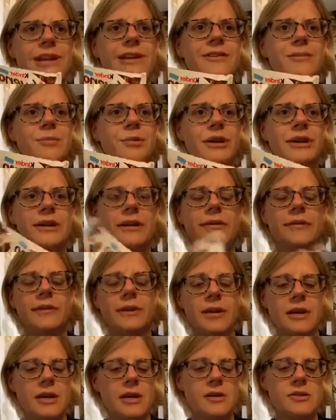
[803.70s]
Kinder Bueno.
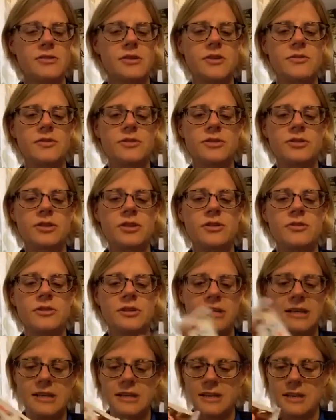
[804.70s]
So the
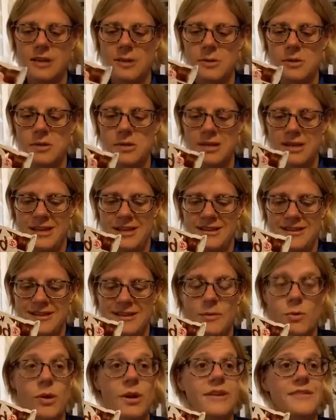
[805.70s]
2-stick
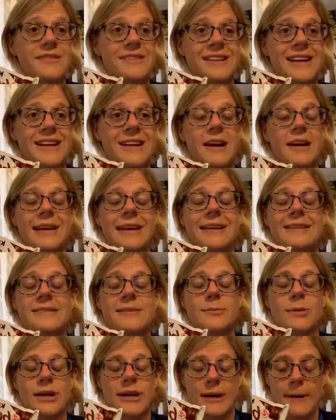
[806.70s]
Kinder, I can't even say now,
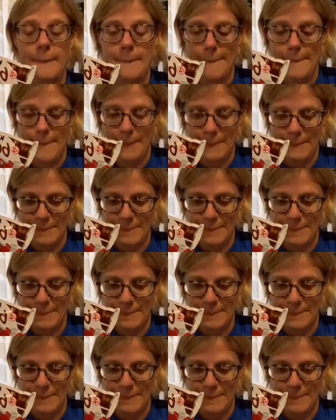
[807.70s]
Kinder Bueno.